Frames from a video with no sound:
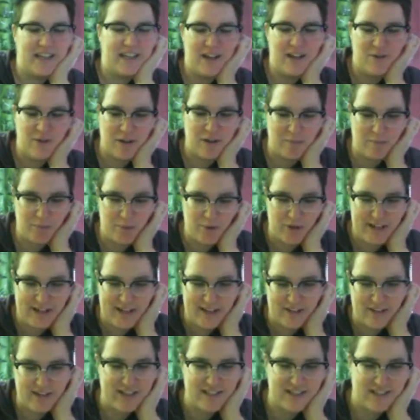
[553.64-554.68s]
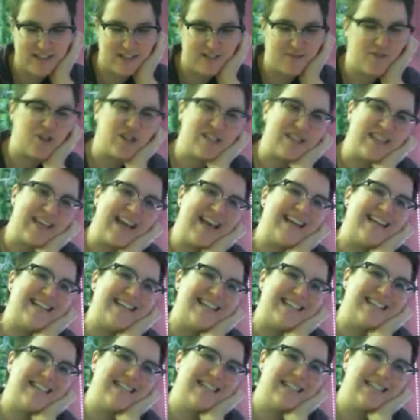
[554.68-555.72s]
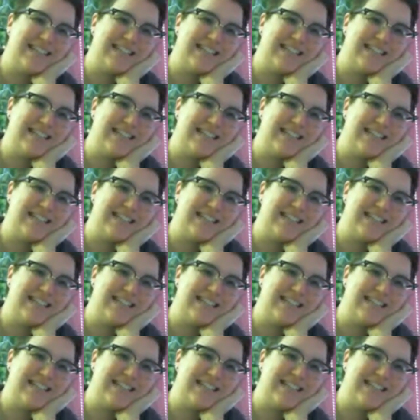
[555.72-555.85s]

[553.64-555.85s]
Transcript: that I want to point out is in verse 8.